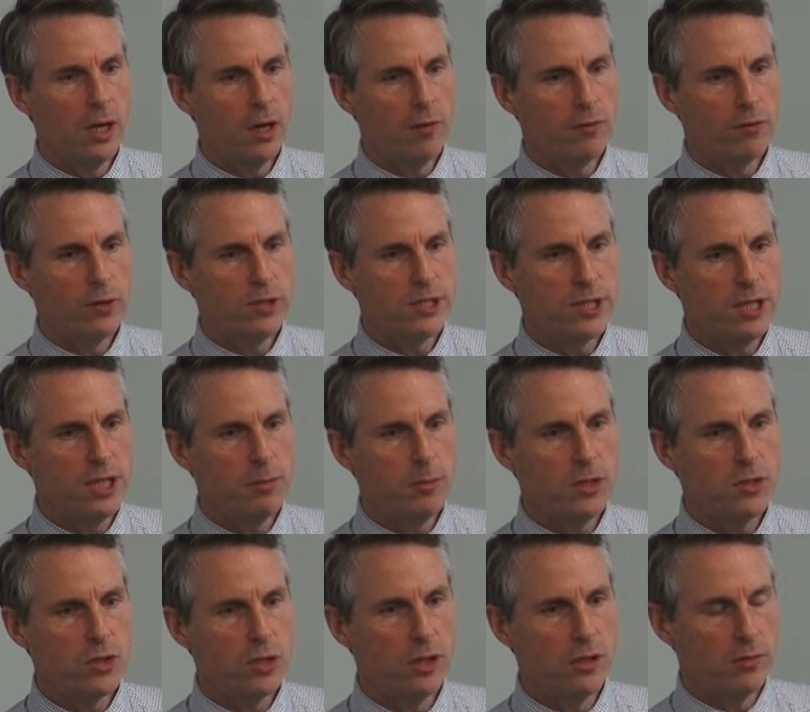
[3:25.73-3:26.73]
uh, freeze the
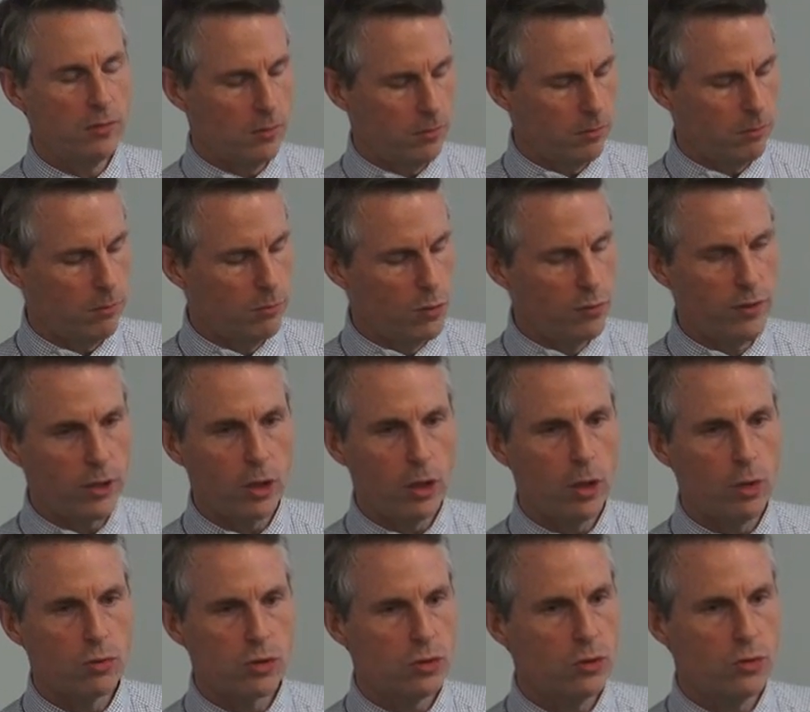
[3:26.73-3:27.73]
image and then move it
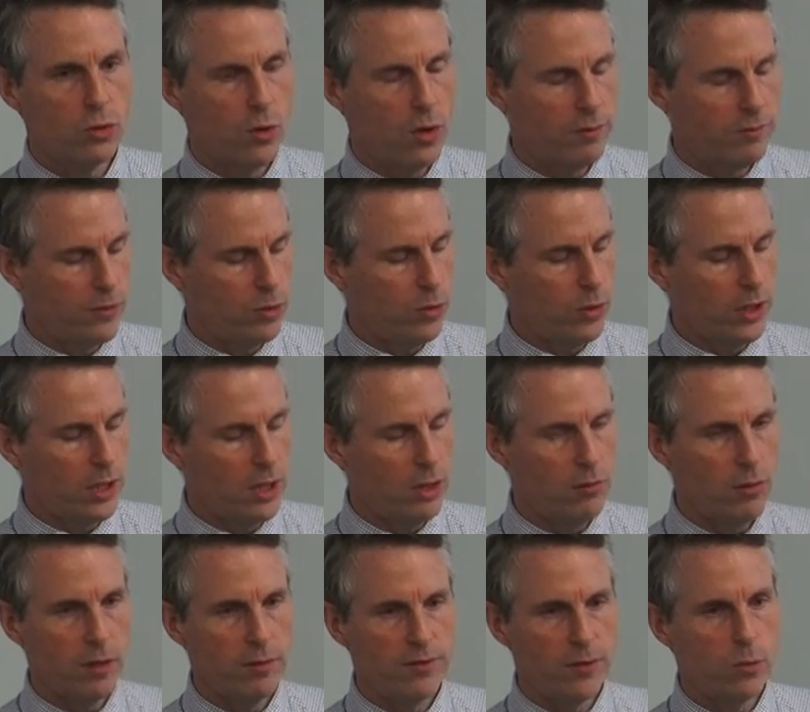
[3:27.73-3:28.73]
closer to our viewing
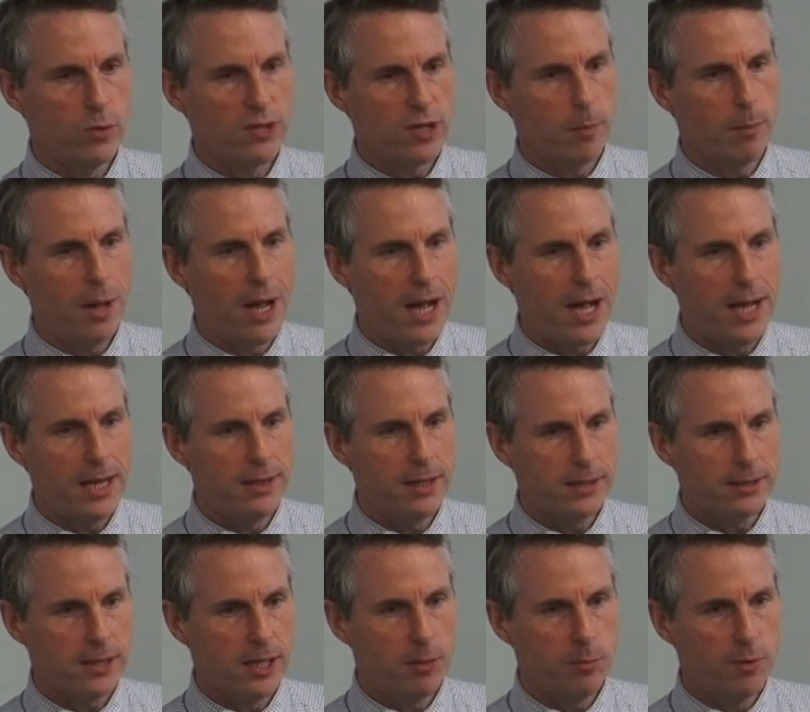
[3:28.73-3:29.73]
area, if it was up high,
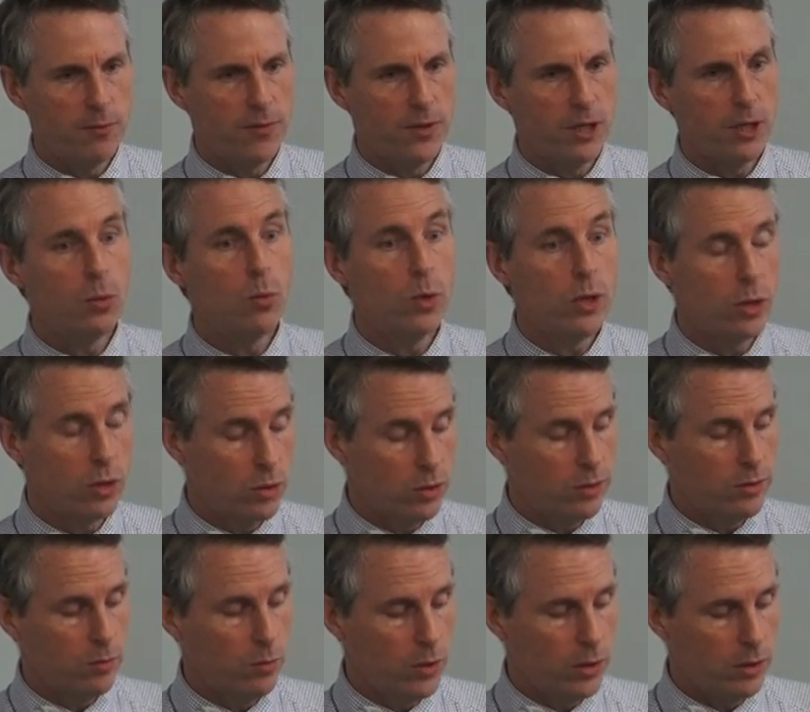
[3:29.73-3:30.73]
that type of thing, we
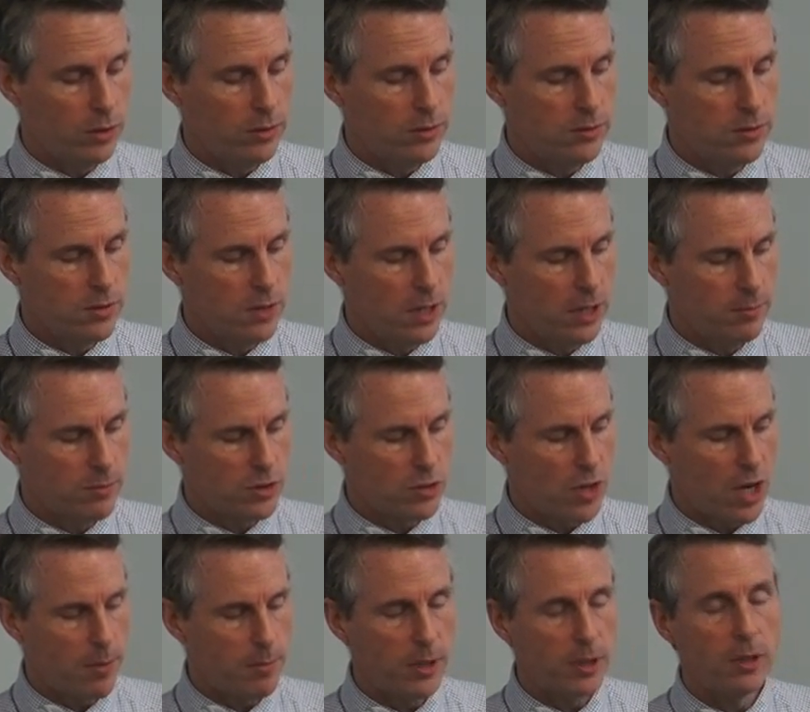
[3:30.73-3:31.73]
could, we could um,
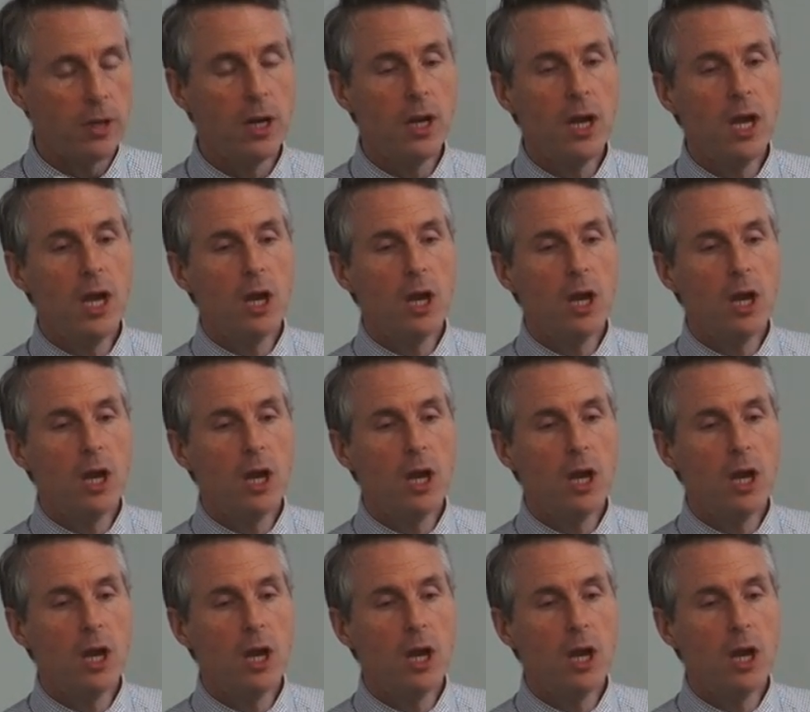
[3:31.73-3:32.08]
stop it.